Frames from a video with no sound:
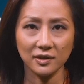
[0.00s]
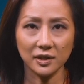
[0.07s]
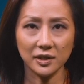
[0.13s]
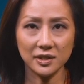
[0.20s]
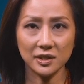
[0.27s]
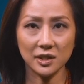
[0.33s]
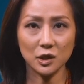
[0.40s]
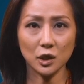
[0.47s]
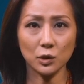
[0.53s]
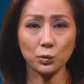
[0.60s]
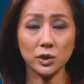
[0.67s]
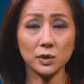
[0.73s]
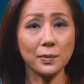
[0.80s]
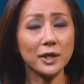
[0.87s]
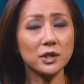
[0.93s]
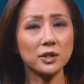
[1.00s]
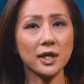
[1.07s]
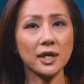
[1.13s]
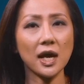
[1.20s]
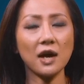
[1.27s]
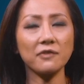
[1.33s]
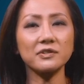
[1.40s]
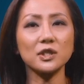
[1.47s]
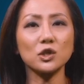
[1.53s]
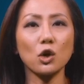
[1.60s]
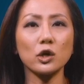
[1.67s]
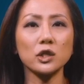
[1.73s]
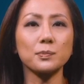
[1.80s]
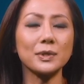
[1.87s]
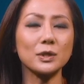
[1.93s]
The decision was made today after
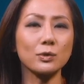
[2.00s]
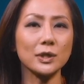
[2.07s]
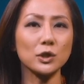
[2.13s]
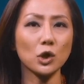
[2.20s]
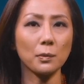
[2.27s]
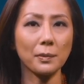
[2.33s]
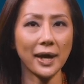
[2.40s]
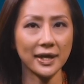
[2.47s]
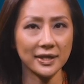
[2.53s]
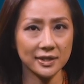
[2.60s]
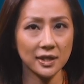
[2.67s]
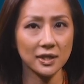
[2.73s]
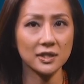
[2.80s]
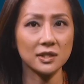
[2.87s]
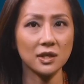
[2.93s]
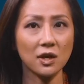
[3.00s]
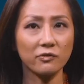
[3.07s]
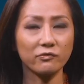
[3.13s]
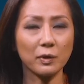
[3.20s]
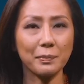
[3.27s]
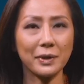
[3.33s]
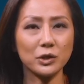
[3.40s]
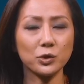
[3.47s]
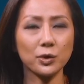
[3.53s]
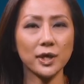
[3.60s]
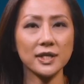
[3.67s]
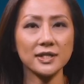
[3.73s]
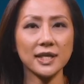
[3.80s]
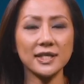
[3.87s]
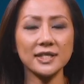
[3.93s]
talks between top execs from
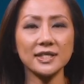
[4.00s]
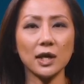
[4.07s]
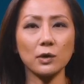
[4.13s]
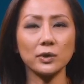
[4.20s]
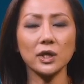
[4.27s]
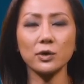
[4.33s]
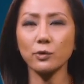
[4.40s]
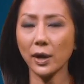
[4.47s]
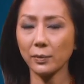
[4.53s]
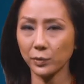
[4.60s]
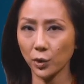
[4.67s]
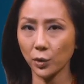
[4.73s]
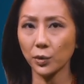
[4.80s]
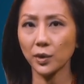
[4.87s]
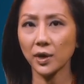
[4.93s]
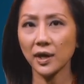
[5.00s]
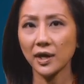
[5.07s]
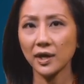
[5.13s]
Petronas and Saudi Aramco.